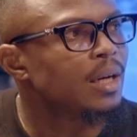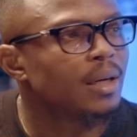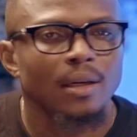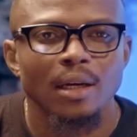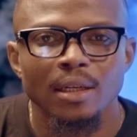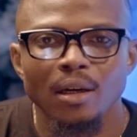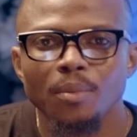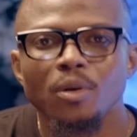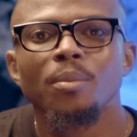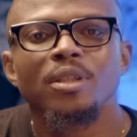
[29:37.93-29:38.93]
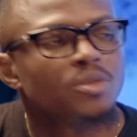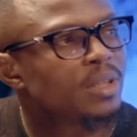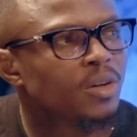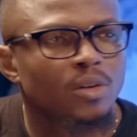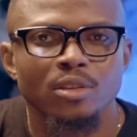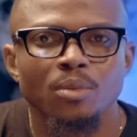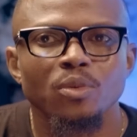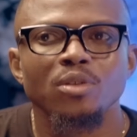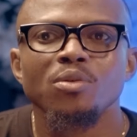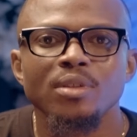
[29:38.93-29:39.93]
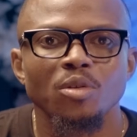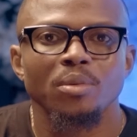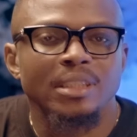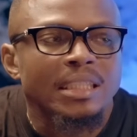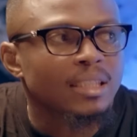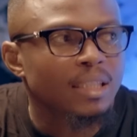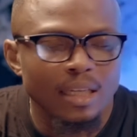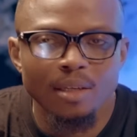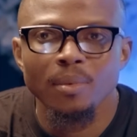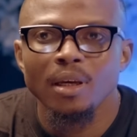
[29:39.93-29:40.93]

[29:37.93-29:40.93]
an upcoming trader or someone who is already in the game?